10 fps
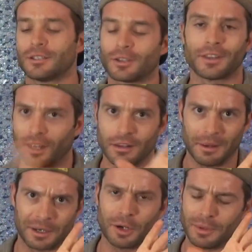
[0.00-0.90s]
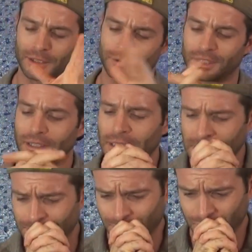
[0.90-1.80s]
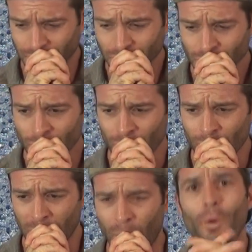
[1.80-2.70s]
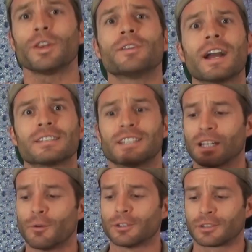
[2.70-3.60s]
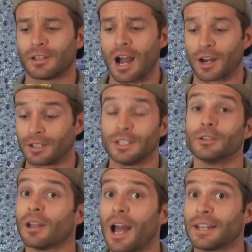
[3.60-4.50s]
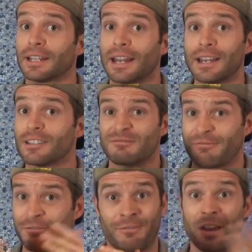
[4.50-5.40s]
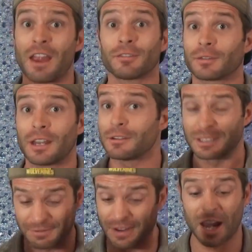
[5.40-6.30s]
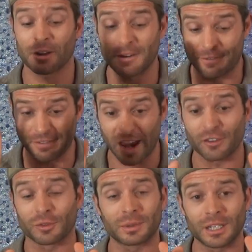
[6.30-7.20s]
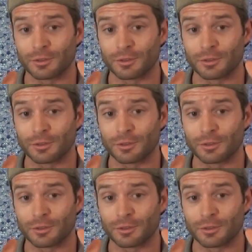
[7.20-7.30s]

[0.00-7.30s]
I thought that it could be interesting. But what do you guys think of winter lager? Do you like it? It is very favorably